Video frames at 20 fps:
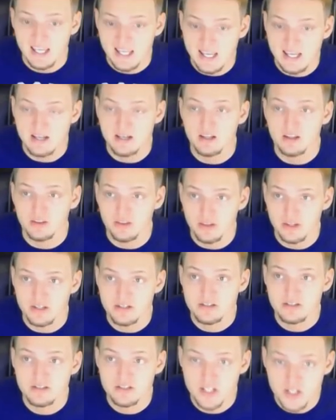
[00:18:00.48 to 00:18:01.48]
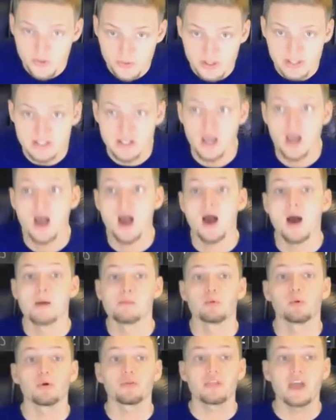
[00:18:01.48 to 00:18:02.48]
in this series.
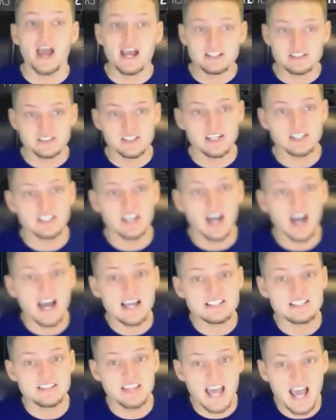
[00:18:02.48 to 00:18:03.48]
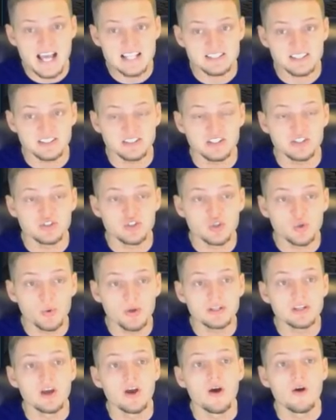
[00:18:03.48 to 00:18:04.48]
But with that said, guys, that's going to
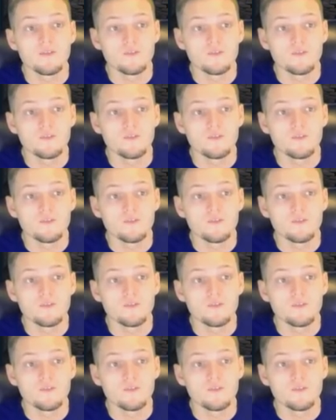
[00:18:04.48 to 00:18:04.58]
do it